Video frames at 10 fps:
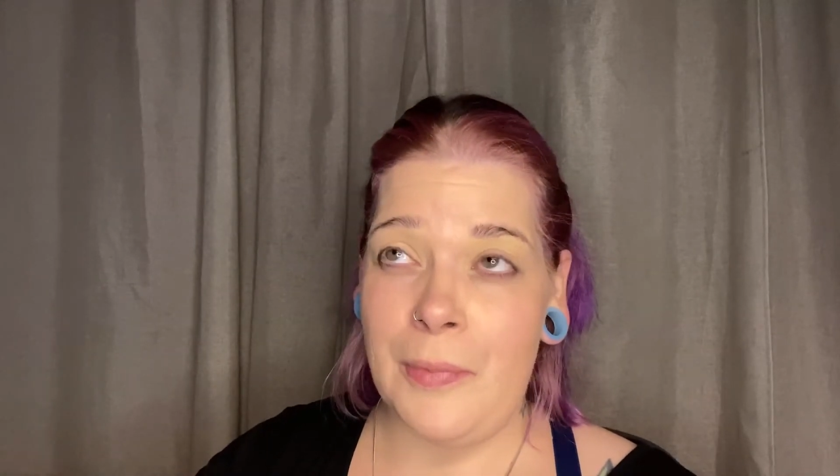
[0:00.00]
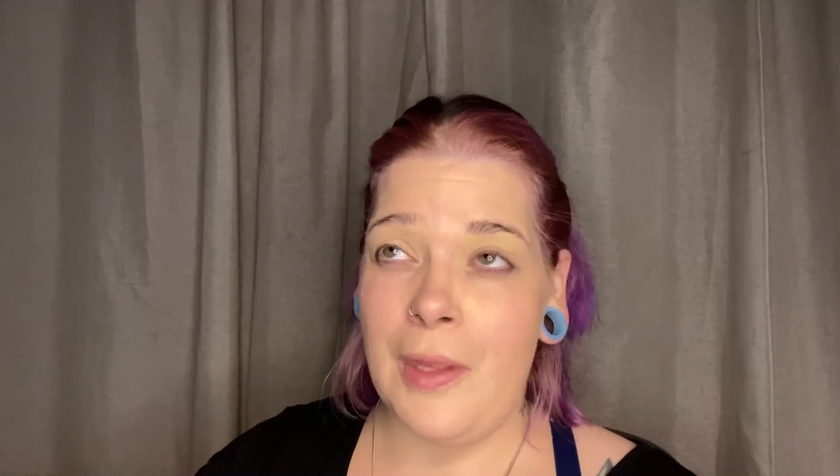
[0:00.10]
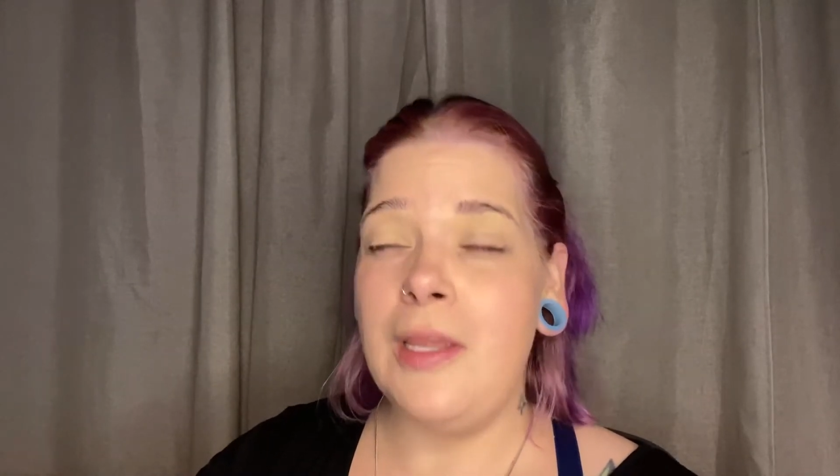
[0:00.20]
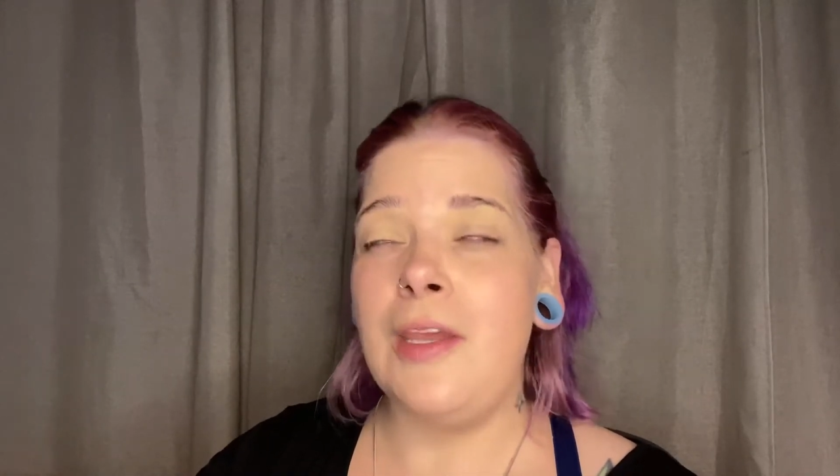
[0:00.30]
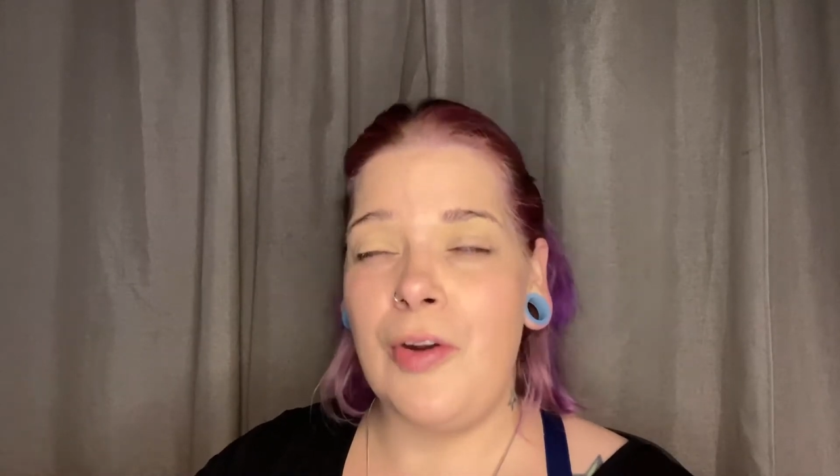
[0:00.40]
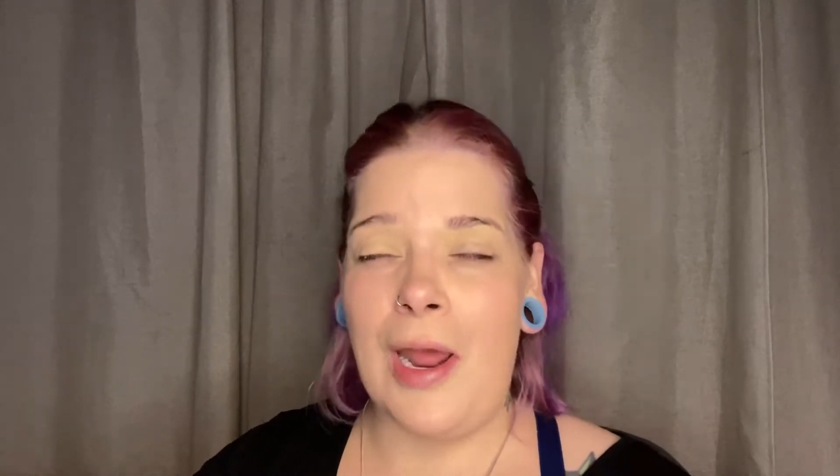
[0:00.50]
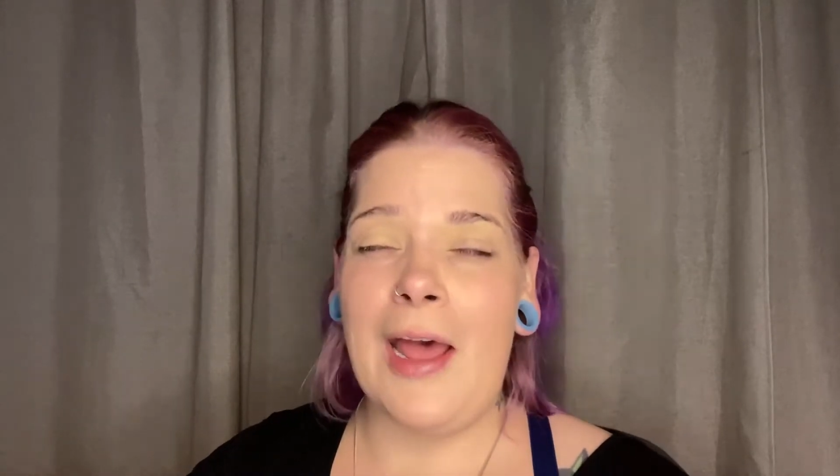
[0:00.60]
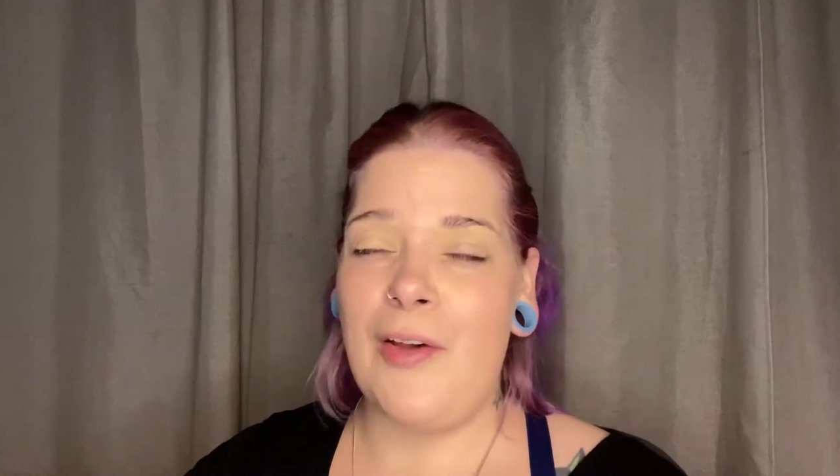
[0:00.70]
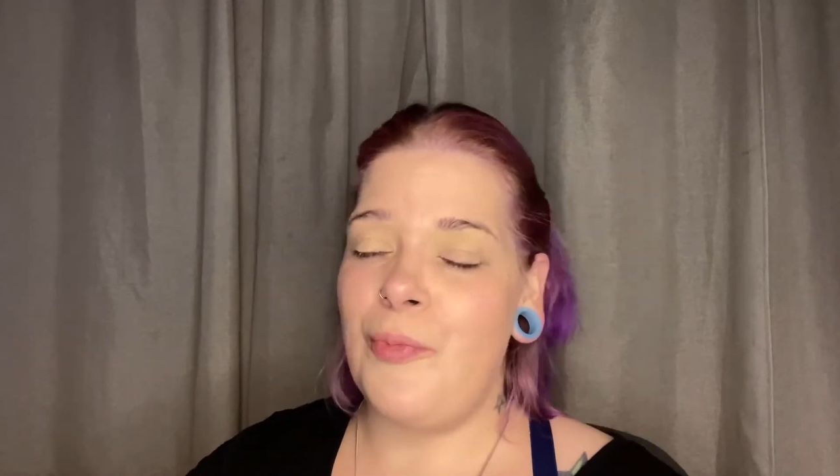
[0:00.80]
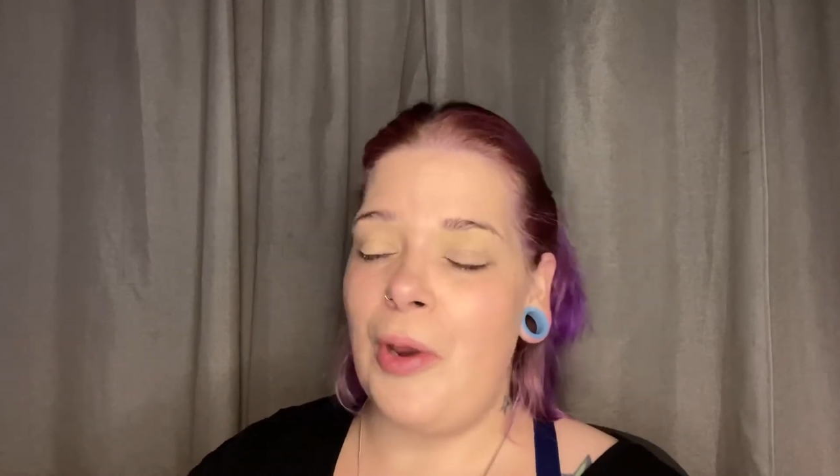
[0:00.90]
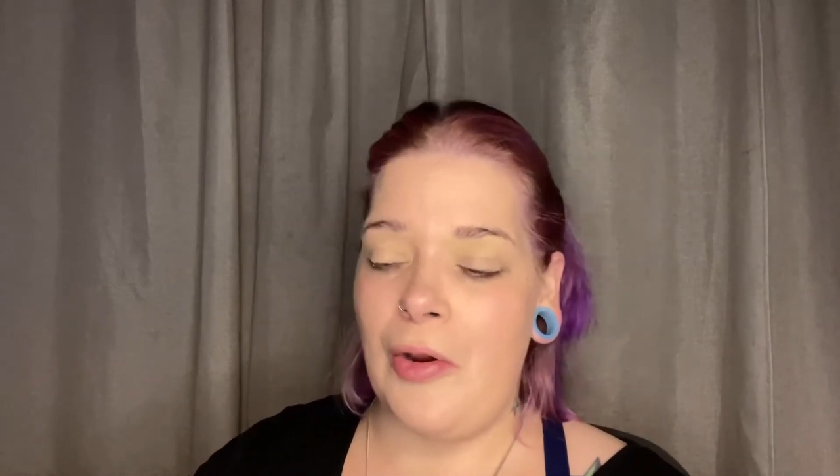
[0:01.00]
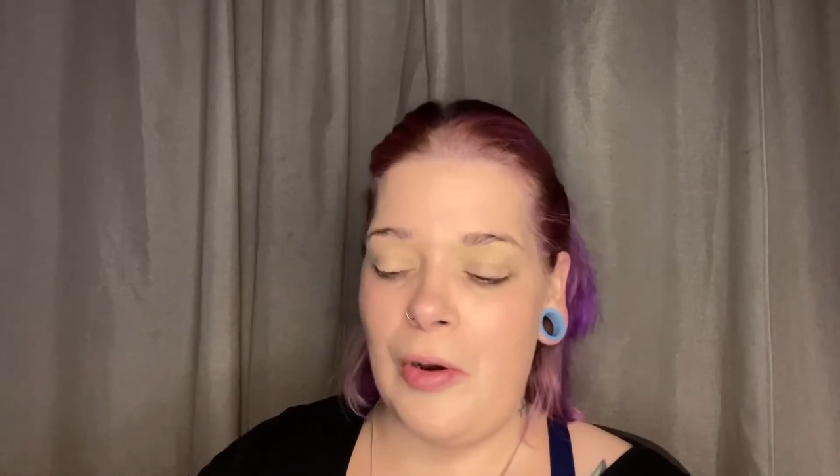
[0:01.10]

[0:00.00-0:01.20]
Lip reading: a half prior to